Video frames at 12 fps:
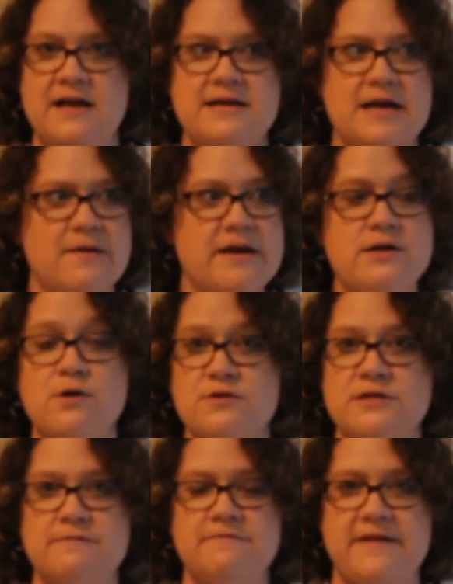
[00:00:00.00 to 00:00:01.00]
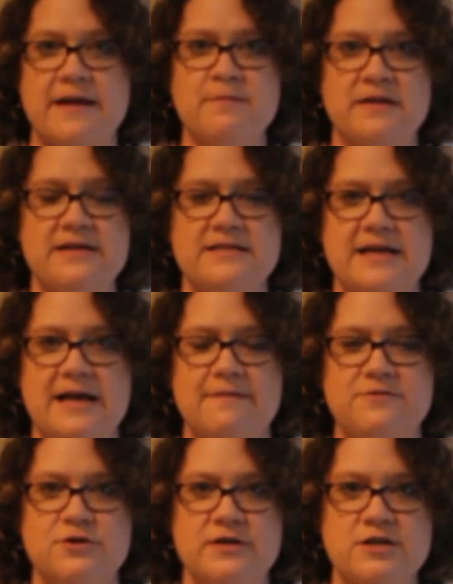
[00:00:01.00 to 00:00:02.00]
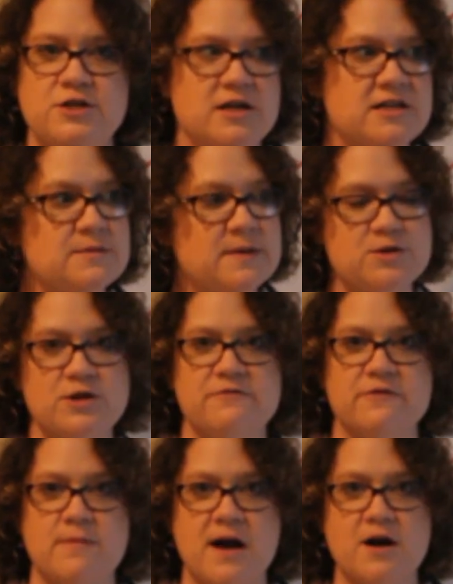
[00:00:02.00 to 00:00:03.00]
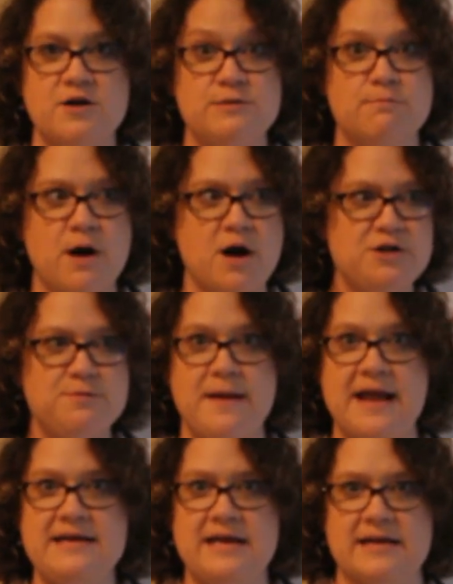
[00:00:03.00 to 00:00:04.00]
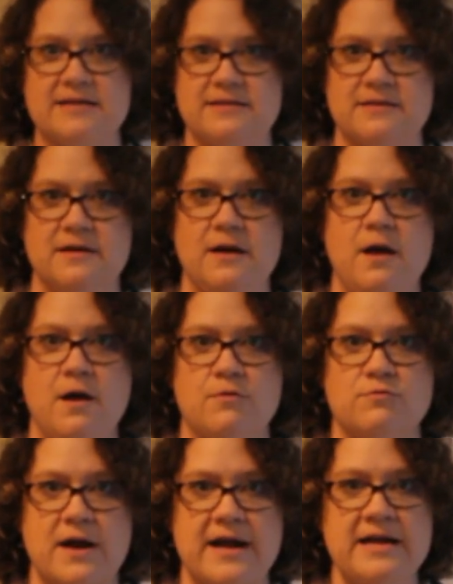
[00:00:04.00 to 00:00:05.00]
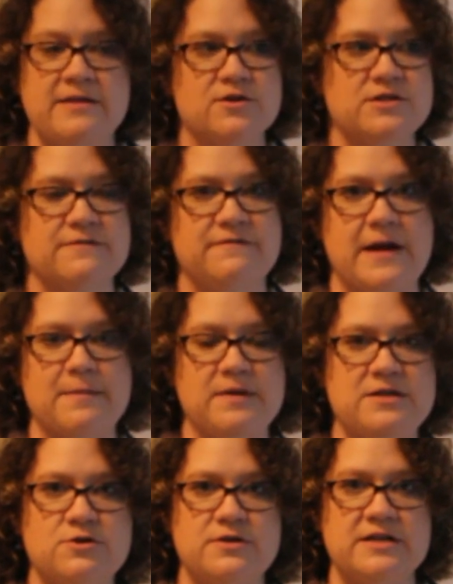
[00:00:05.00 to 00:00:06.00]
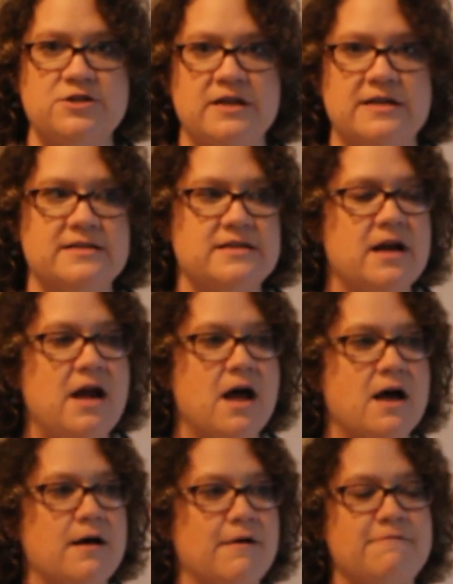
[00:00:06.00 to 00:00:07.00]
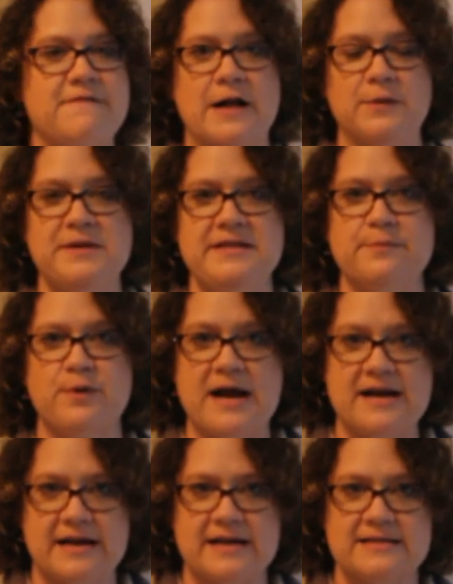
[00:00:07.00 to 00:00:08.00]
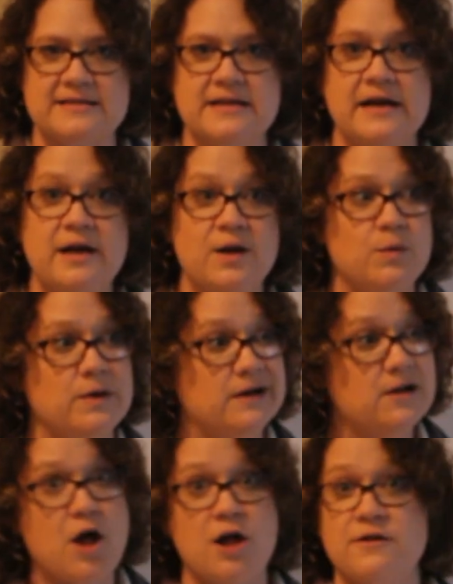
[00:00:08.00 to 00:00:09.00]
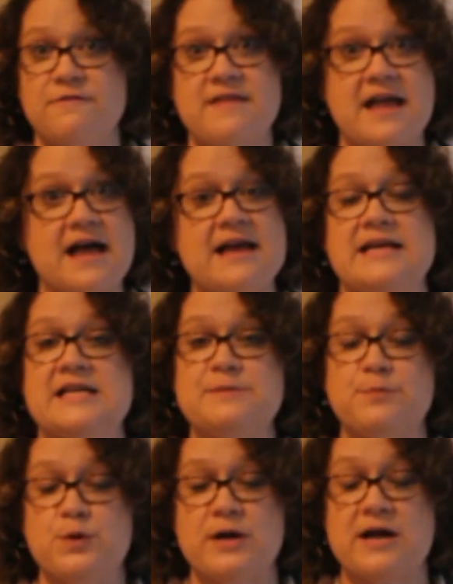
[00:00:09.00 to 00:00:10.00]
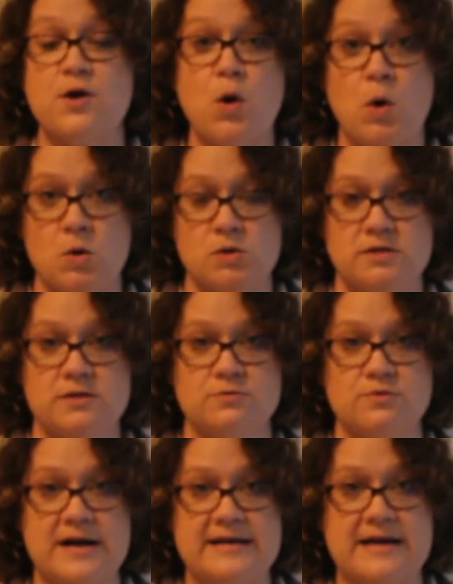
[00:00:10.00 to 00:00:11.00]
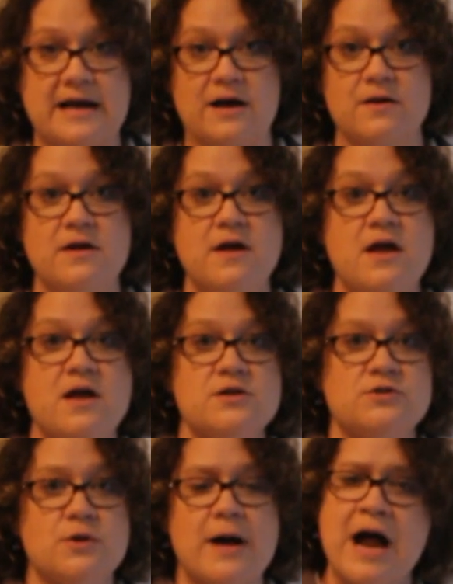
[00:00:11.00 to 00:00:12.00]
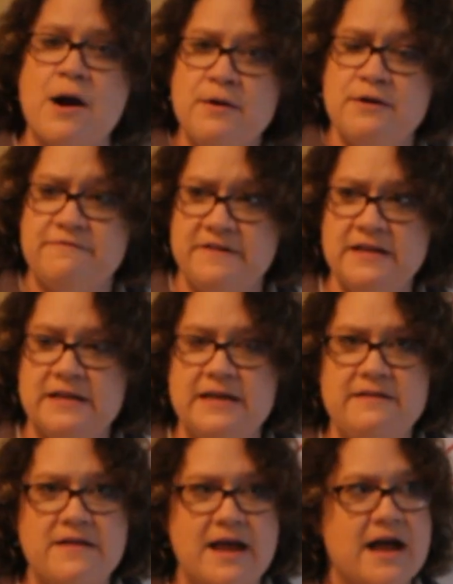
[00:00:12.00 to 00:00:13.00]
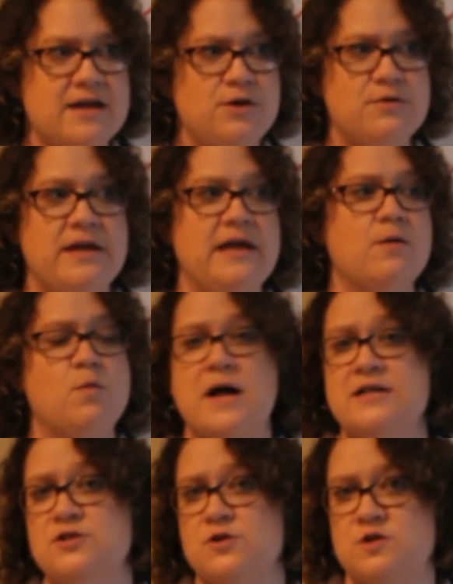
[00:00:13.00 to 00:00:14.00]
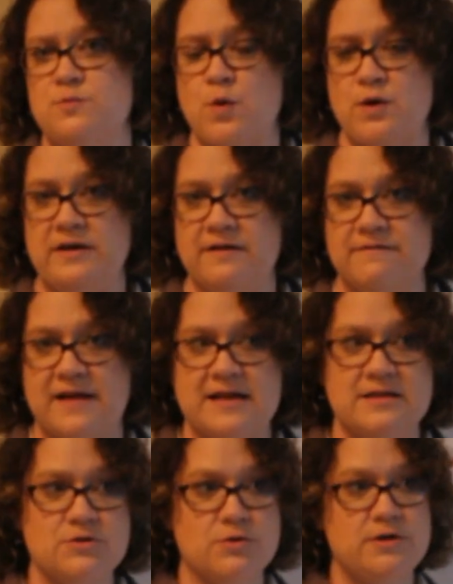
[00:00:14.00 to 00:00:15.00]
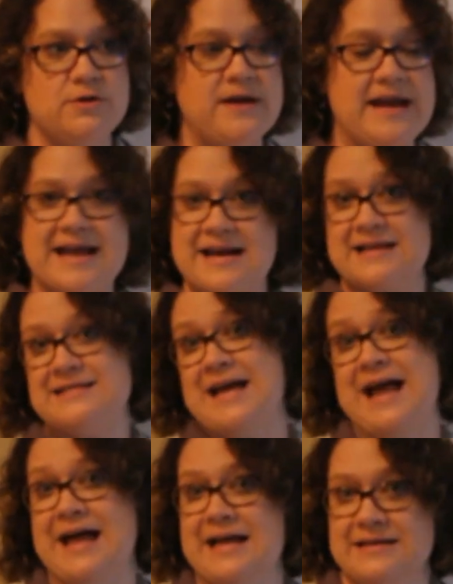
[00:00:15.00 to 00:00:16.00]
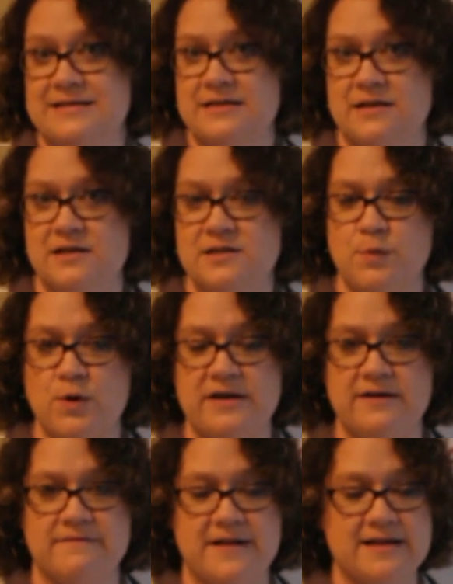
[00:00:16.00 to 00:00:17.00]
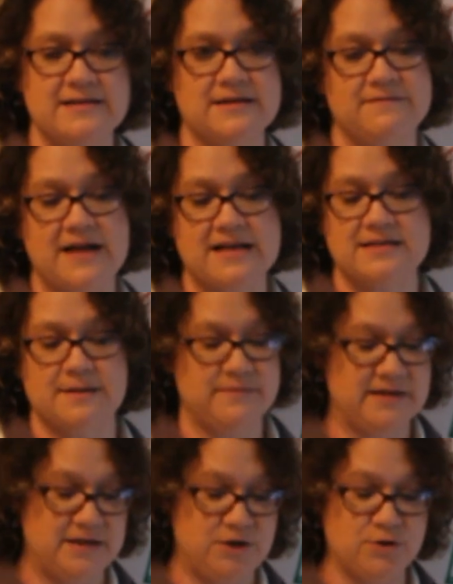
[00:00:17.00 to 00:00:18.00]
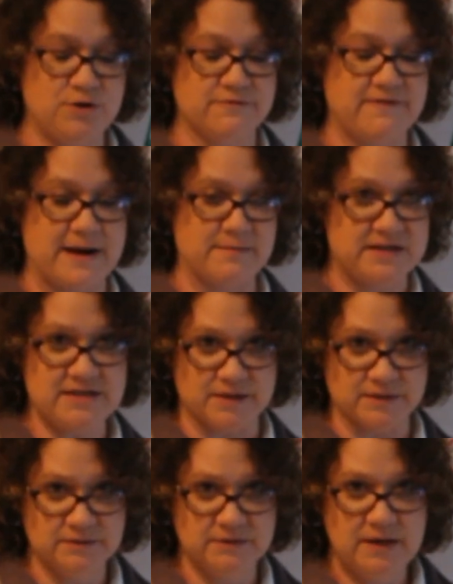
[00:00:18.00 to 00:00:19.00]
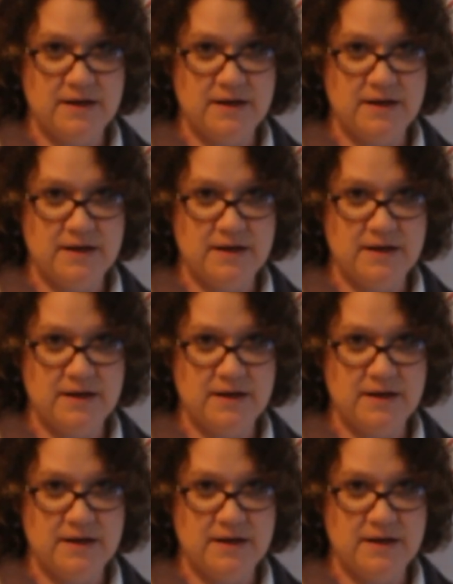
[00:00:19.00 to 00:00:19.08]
Now I know some families, they have traditions, especially for March Madness, right? There's some family traditions of following the brackets. Well, all of that is put on hold right now. So how are you feeling that you can't watch those sporting events or you can't attend sporting events if that's something you and your family do?